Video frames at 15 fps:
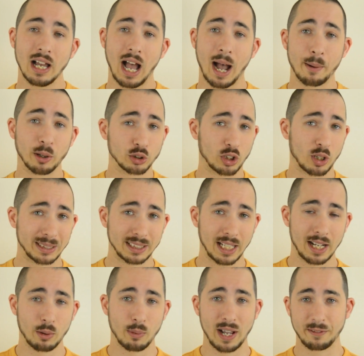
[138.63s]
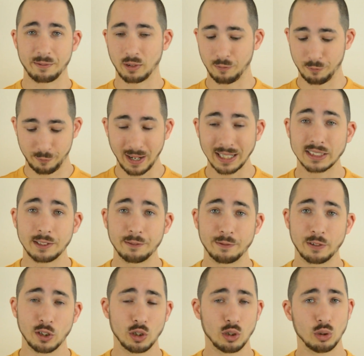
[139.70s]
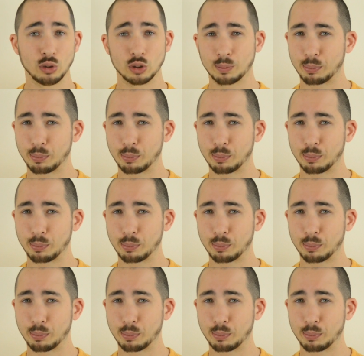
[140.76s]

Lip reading: I'm also going to be staying away from fatty foods,